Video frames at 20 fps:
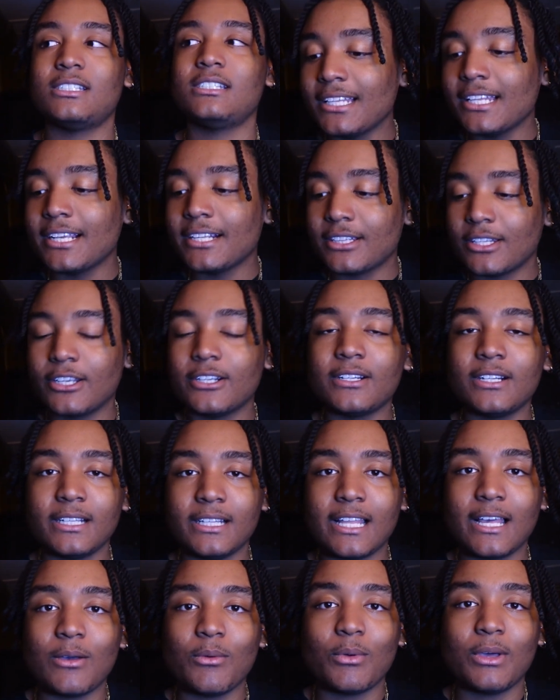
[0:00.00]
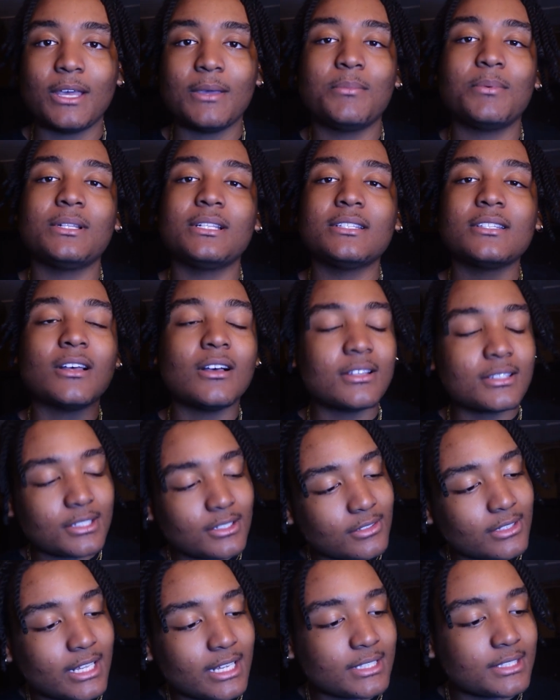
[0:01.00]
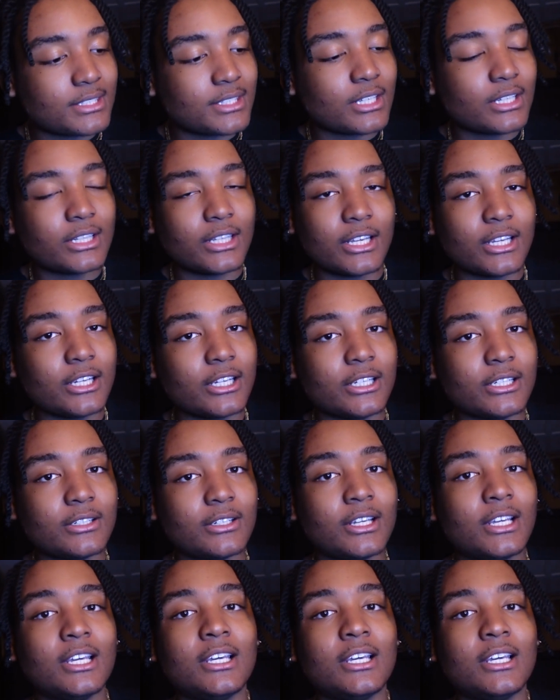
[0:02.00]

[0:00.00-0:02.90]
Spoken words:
I like learning that way, but it's also nice to learn